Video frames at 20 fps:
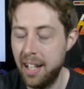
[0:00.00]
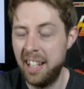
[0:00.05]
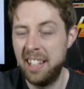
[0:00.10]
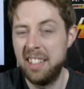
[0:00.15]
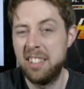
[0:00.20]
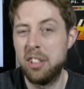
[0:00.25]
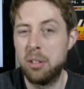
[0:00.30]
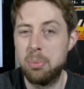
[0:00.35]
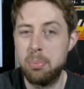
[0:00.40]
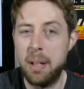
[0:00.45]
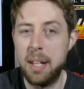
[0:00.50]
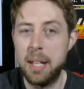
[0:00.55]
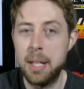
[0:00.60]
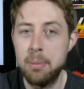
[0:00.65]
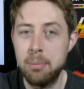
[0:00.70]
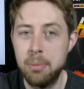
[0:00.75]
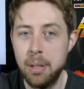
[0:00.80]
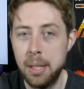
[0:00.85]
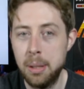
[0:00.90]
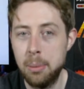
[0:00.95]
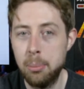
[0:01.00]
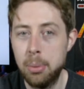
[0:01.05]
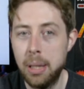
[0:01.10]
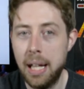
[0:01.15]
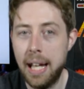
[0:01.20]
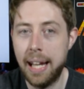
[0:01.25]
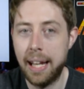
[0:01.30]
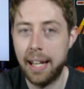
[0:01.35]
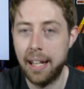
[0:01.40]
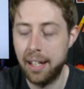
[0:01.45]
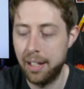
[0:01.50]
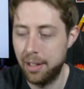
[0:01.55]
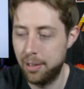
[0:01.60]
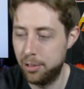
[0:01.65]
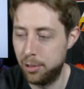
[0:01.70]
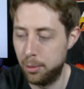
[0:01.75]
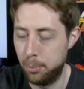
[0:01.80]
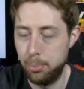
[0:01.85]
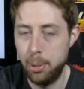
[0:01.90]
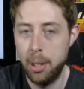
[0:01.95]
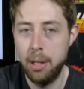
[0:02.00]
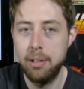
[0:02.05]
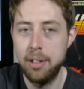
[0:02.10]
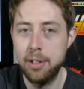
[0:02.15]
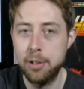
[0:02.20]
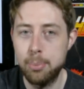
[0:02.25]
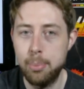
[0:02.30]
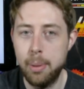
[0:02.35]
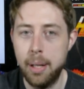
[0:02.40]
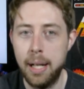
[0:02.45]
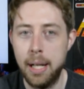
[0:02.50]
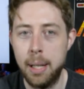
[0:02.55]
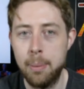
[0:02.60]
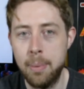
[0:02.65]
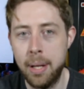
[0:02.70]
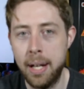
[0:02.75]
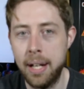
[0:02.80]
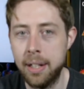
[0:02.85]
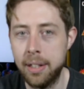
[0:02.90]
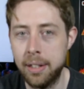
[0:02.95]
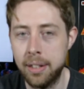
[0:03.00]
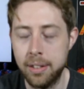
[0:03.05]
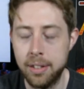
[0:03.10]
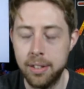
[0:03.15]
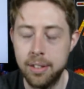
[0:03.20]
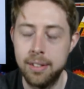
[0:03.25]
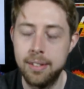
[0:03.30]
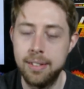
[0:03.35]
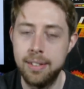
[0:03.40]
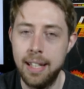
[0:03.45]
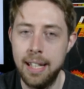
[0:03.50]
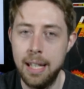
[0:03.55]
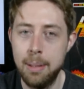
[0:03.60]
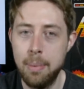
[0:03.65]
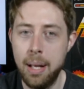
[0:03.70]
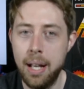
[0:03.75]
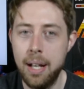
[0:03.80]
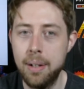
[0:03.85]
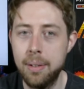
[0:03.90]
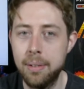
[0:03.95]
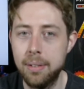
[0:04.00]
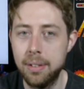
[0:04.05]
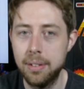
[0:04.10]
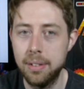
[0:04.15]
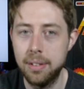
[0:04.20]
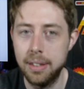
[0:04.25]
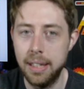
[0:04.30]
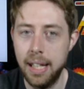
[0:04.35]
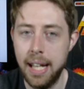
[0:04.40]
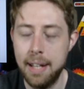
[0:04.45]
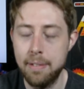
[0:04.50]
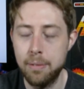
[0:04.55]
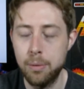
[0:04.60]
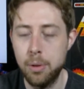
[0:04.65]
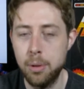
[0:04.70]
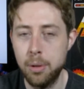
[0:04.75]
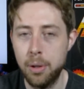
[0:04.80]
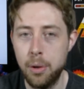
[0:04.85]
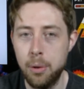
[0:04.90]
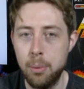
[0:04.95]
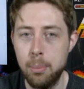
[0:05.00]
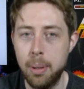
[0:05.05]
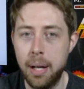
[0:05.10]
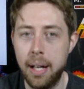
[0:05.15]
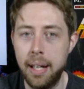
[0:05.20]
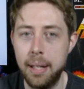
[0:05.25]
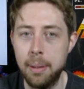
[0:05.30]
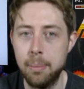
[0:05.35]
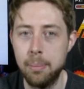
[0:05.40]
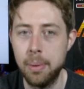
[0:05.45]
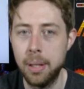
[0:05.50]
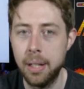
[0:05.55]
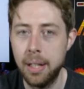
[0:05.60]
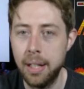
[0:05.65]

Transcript: Let's just make him red and black. Superior Spider-Man. Send him out, let everyone go buy him,